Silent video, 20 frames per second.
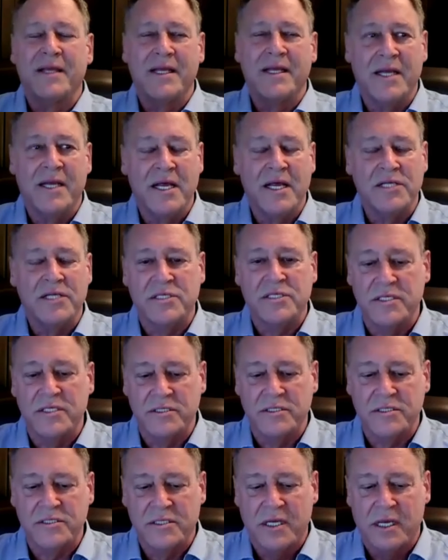in
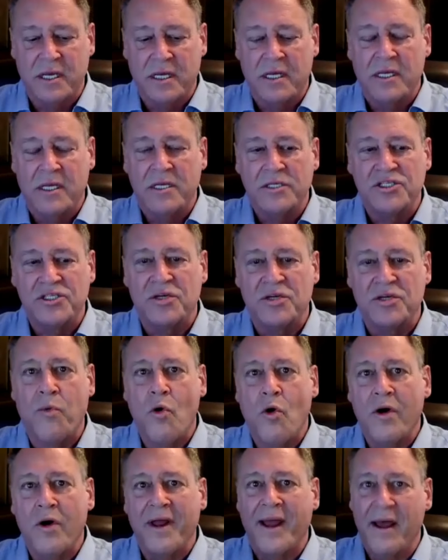essence,
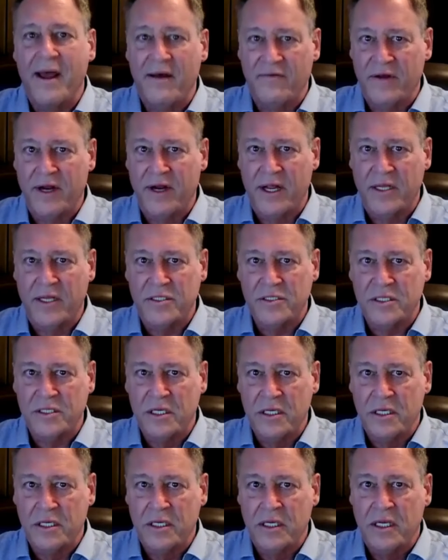supporting
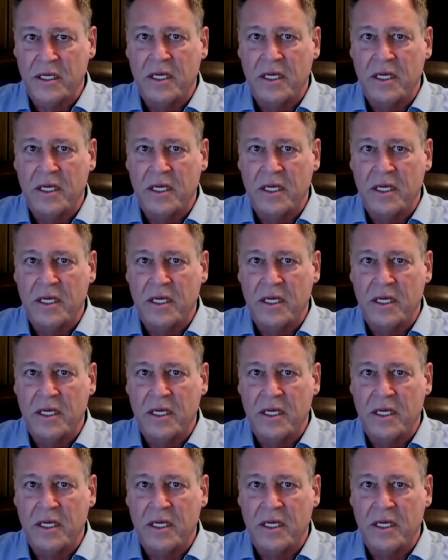evidence.